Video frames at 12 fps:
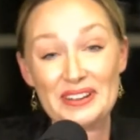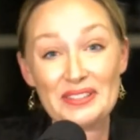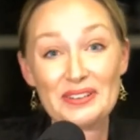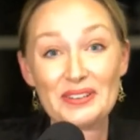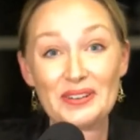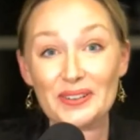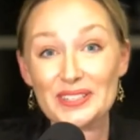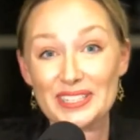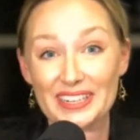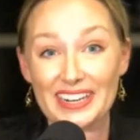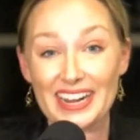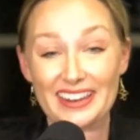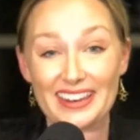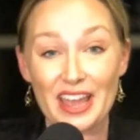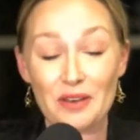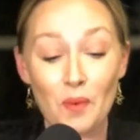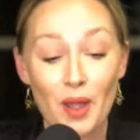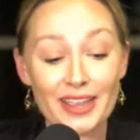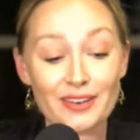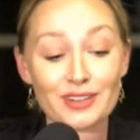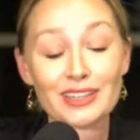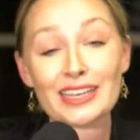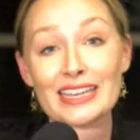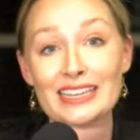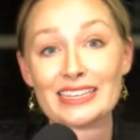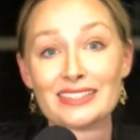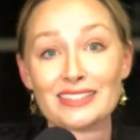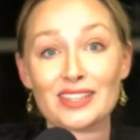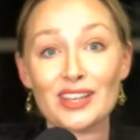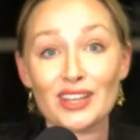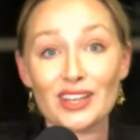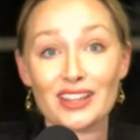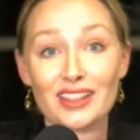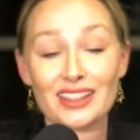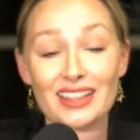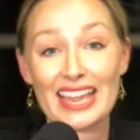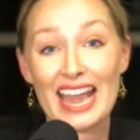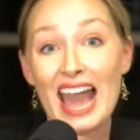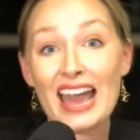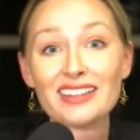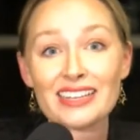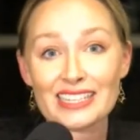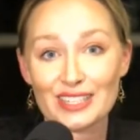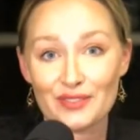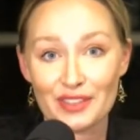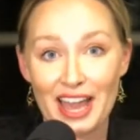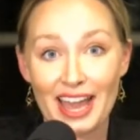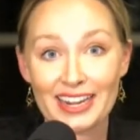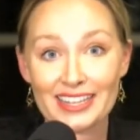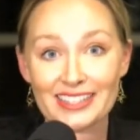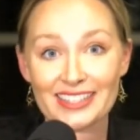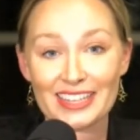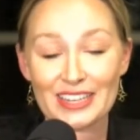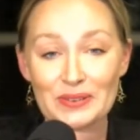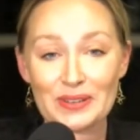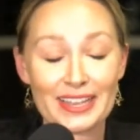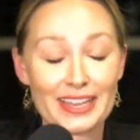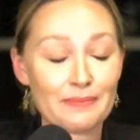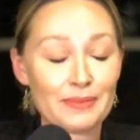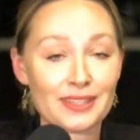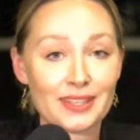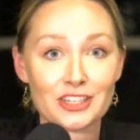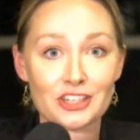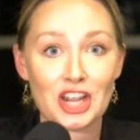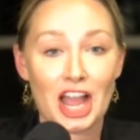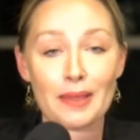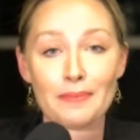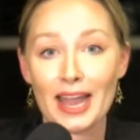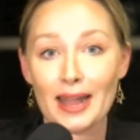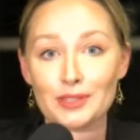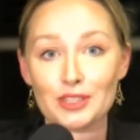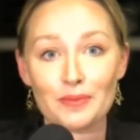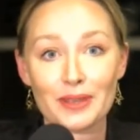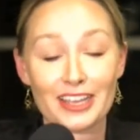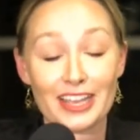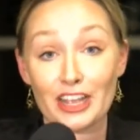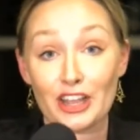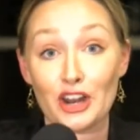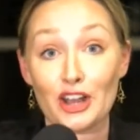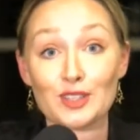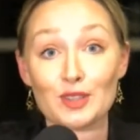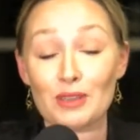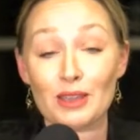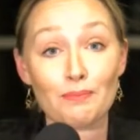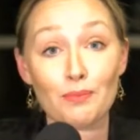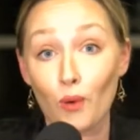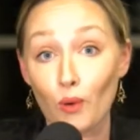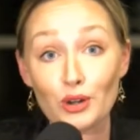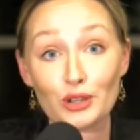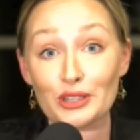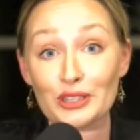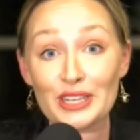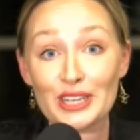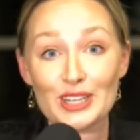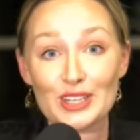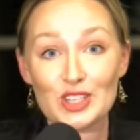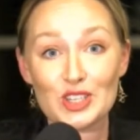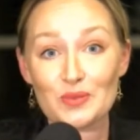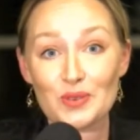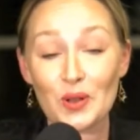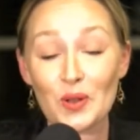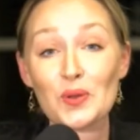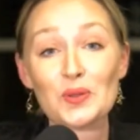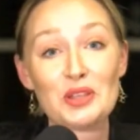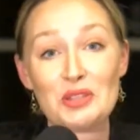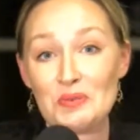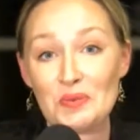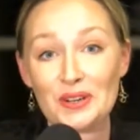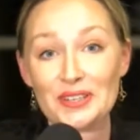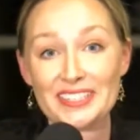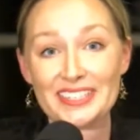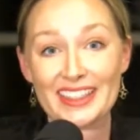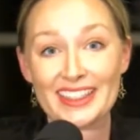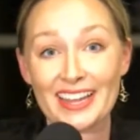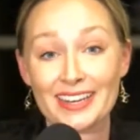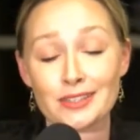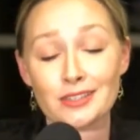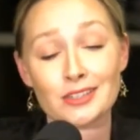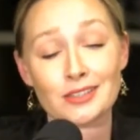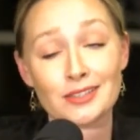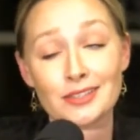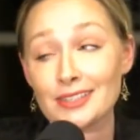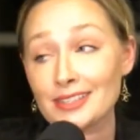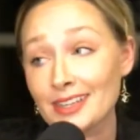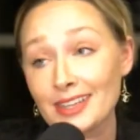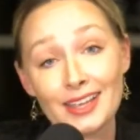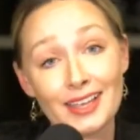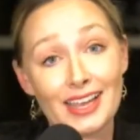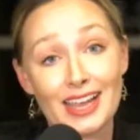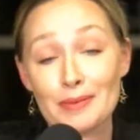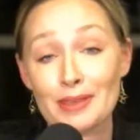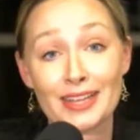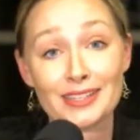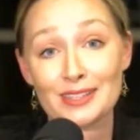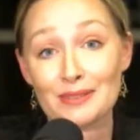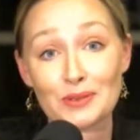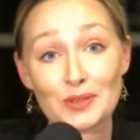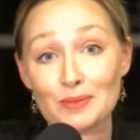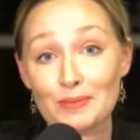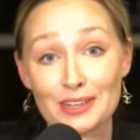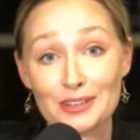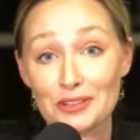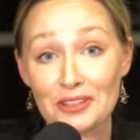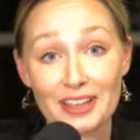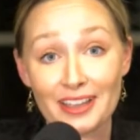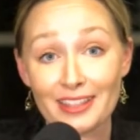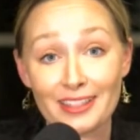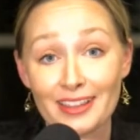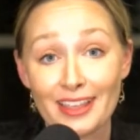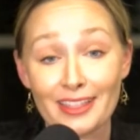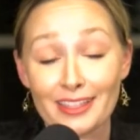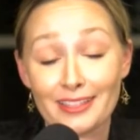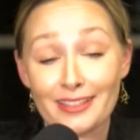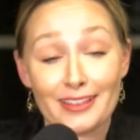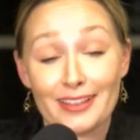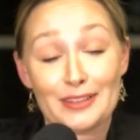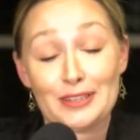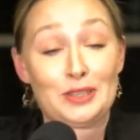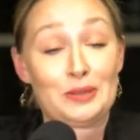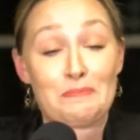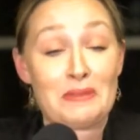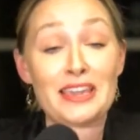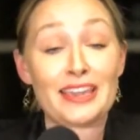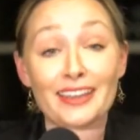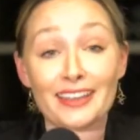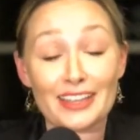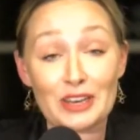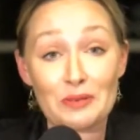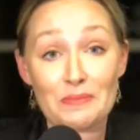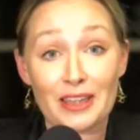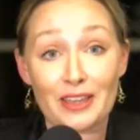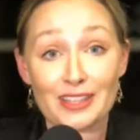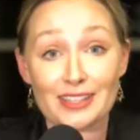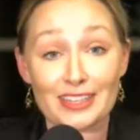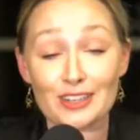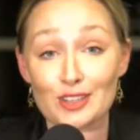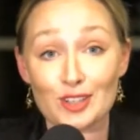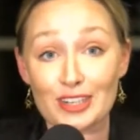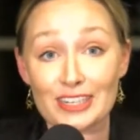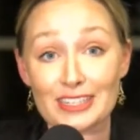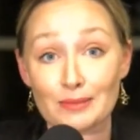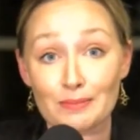culture. And wine really is the catalyst for that. It can be such a time capsule, but it can also be a portal to a whole other world. And that is just, I mean, that's the most special thing. And to me, being in this industry is my